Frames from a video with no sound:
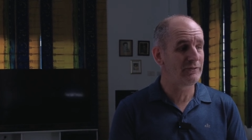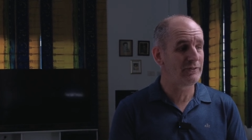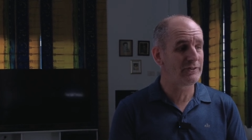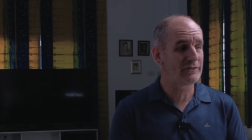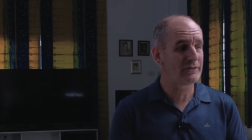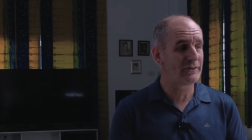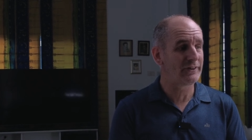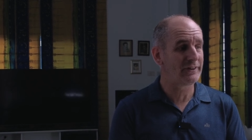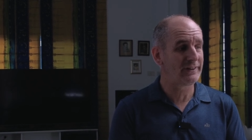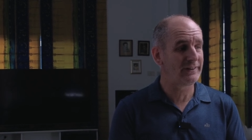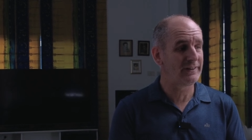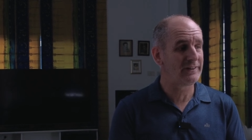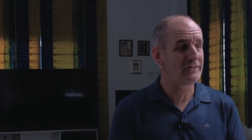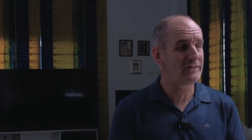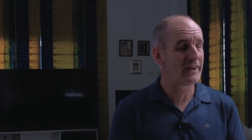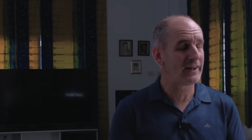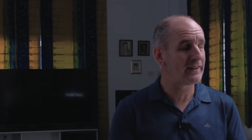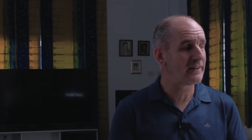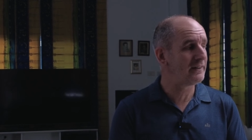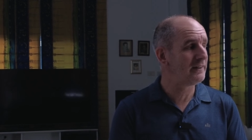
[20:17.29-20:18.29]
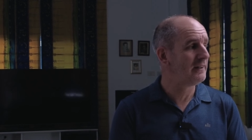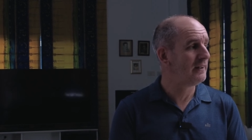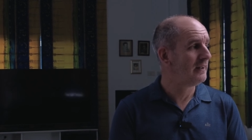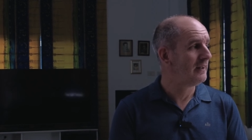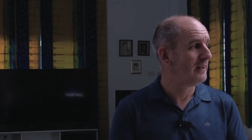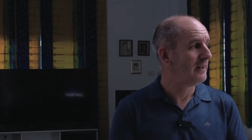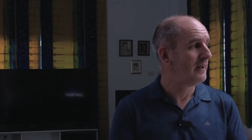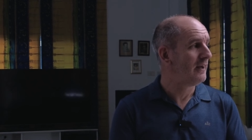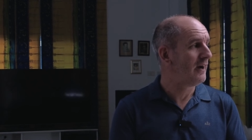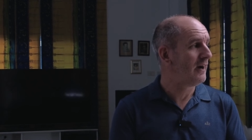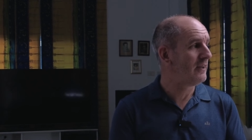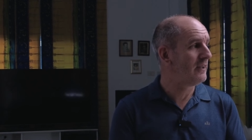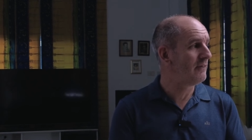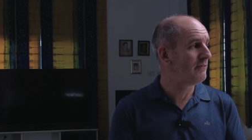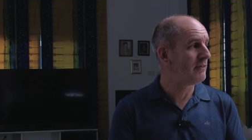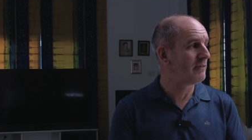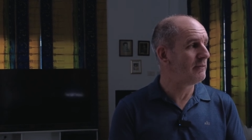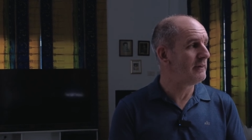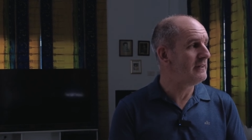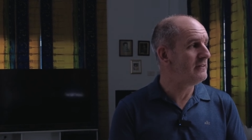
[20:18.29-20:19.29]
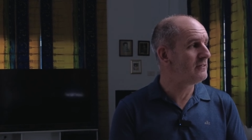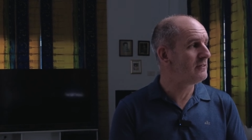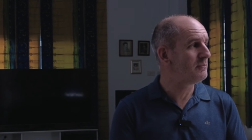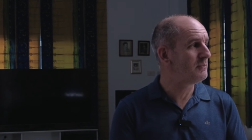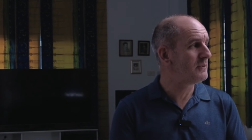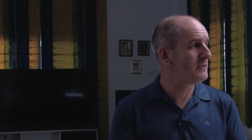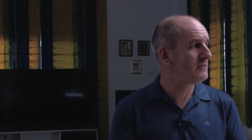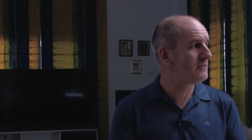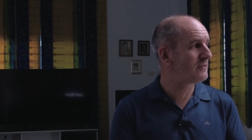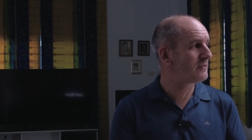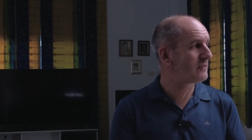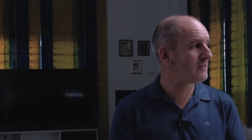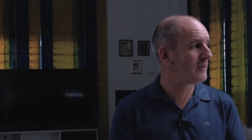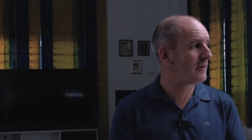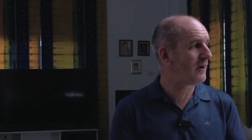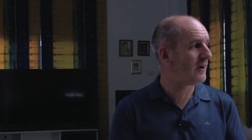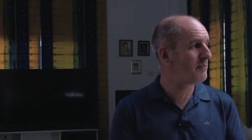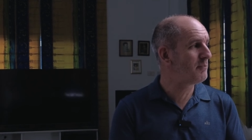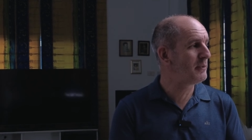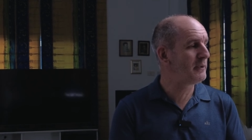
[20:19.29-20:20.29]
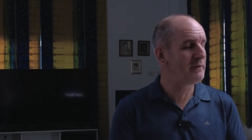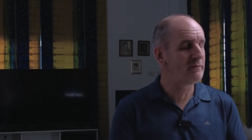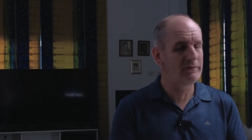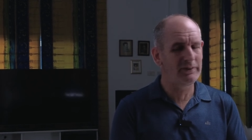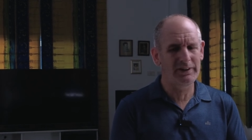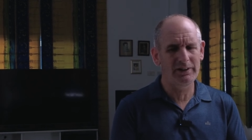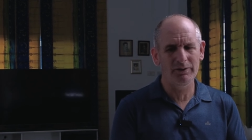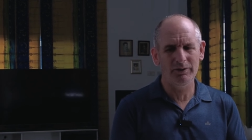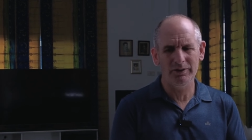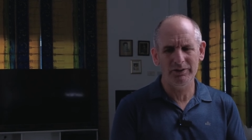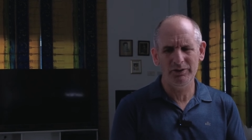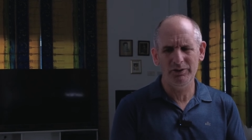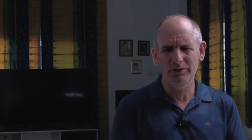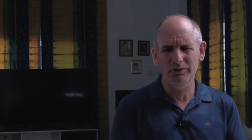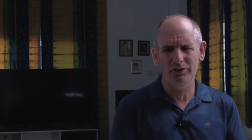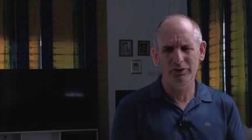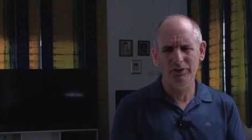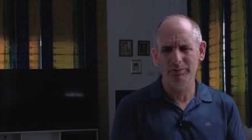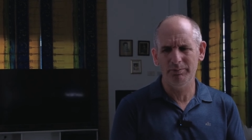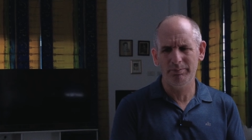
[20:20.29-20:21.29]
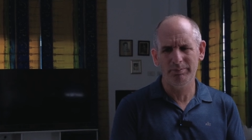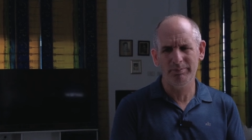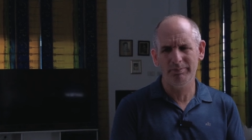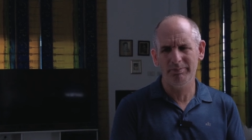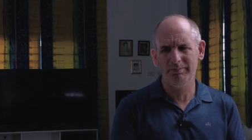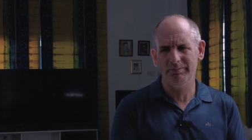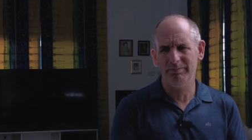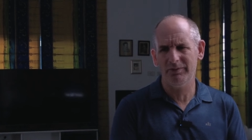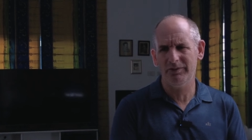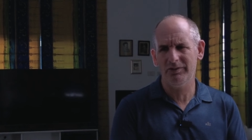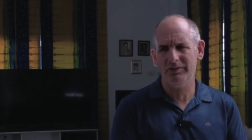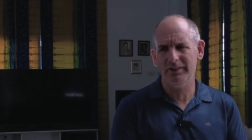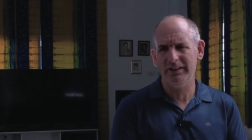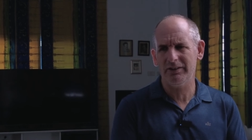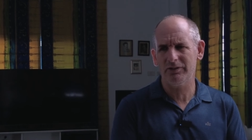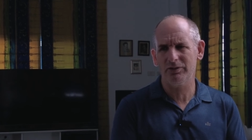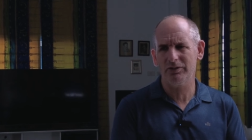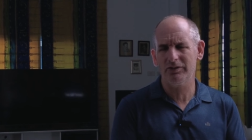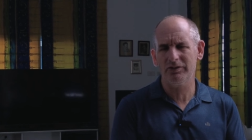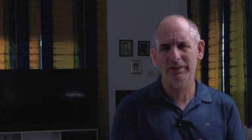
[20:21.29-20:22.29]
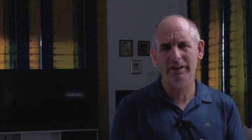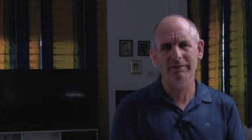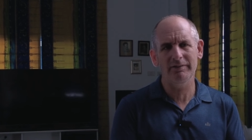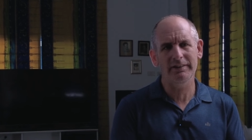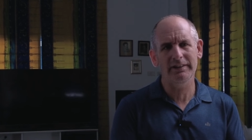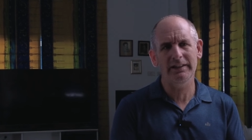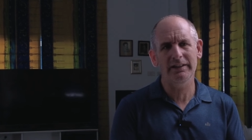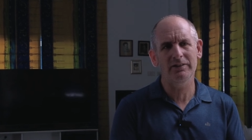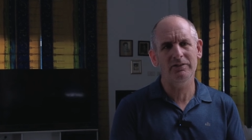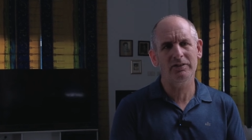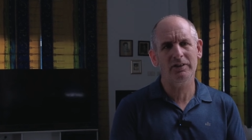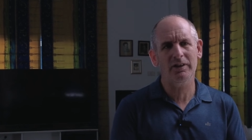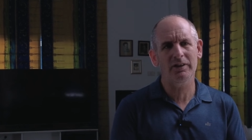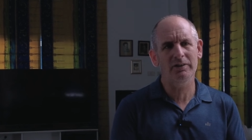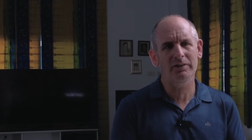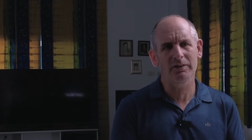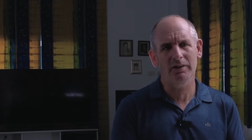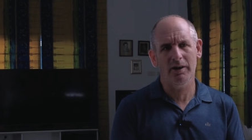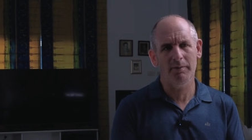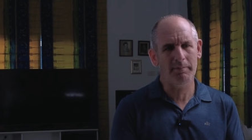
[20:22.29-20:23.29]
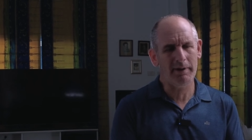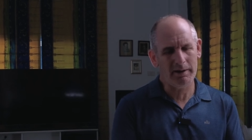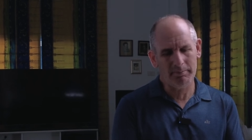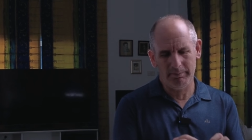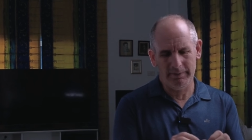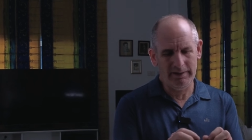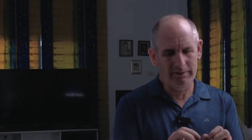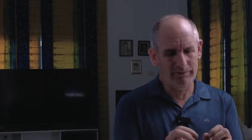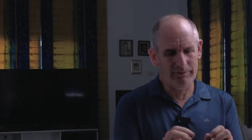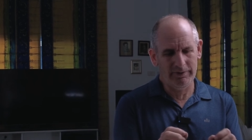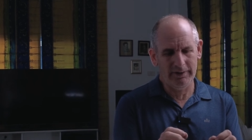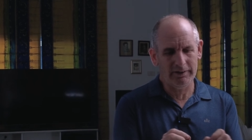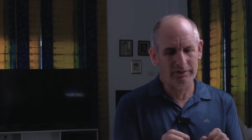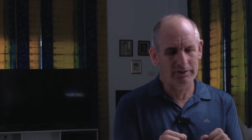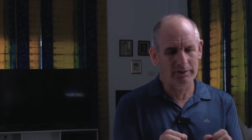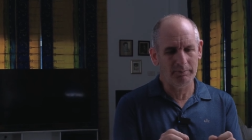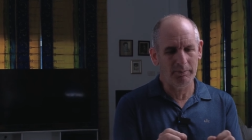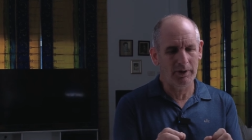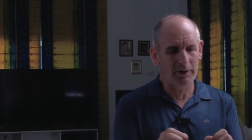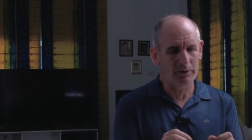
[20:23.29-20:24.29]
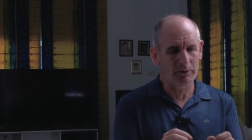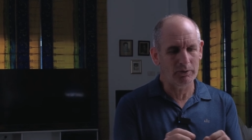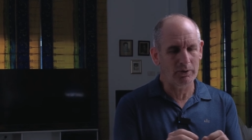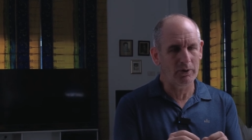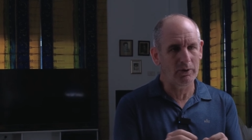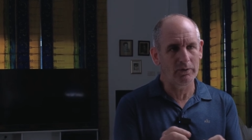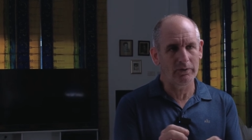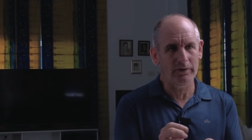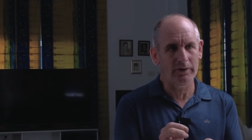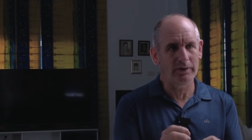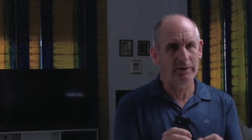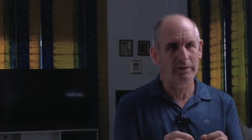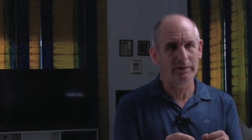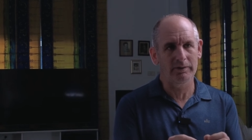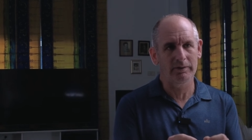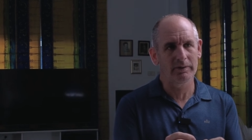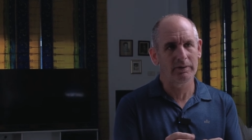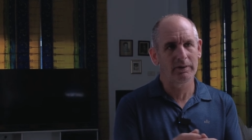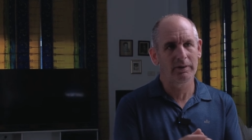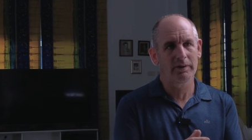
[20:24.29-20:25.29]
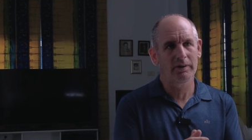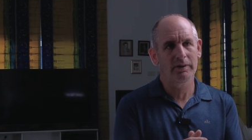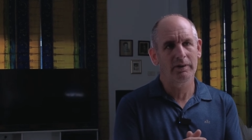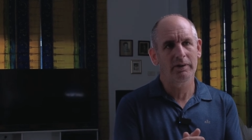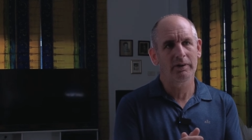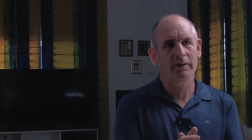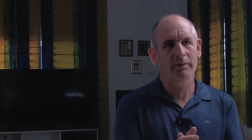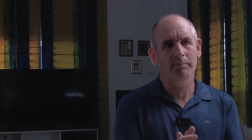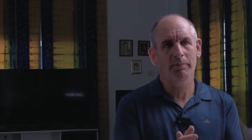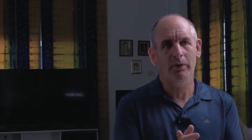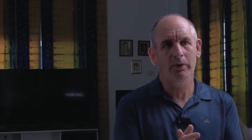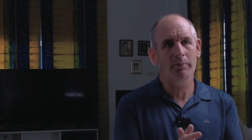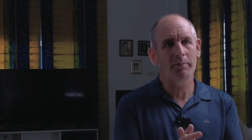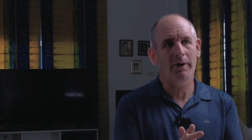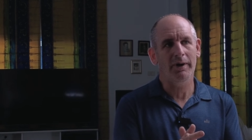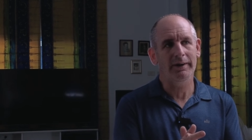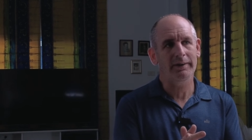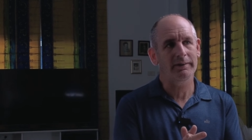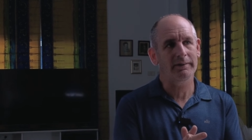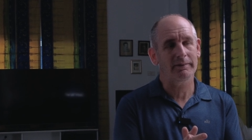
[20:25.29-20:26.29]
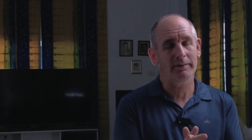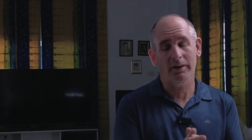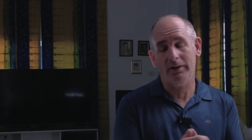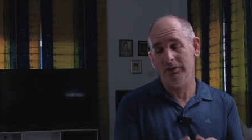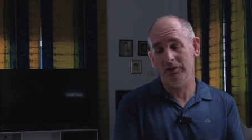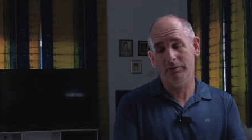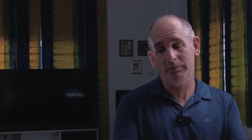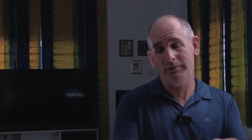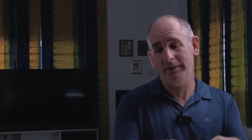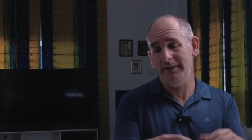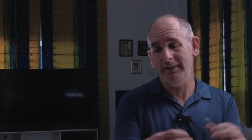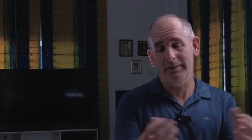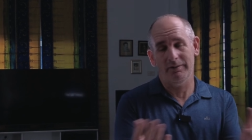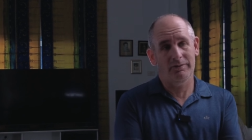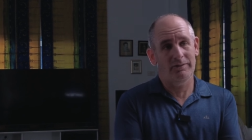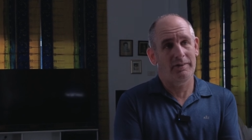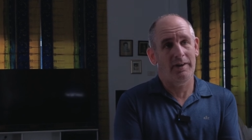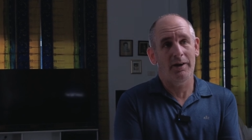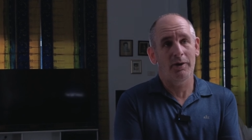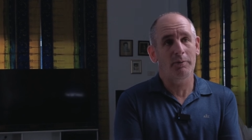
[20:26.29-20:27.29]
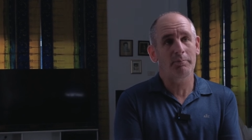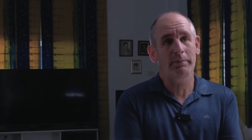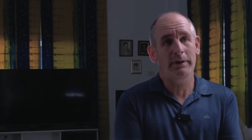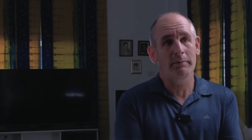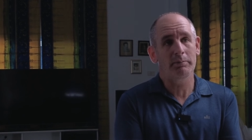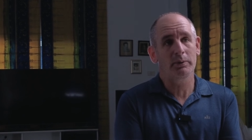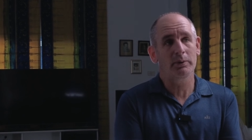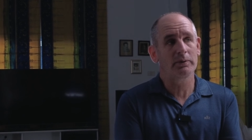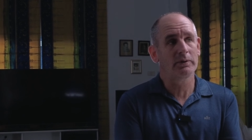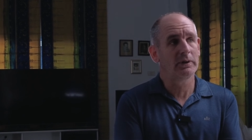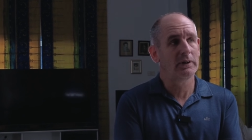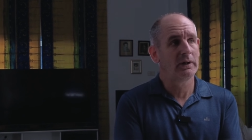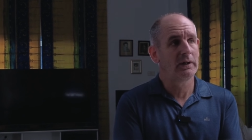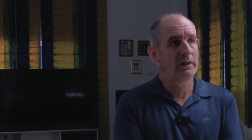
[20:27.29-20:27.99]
for starting the channel. Yeah. Another reason was I put a video on YouTube six or seven years ago about me fixing my old Honda oh yeah motorbike. Mm. I just mm. did it to help people.